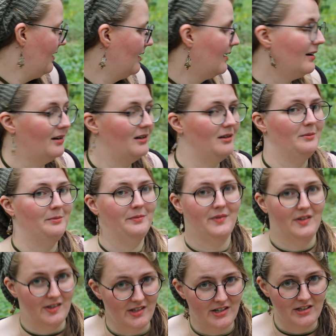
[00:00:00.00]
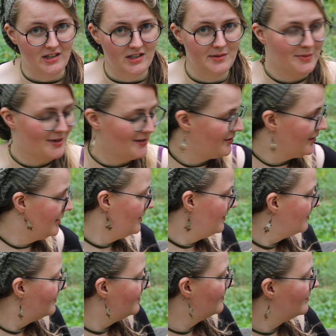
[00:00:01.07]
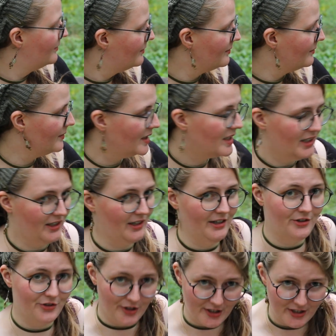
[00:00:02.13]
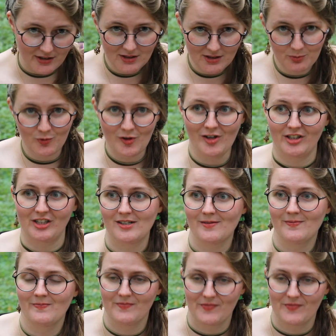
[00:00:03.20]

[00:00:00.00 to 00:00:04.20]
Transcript: and eating a muffin, and drinking some water.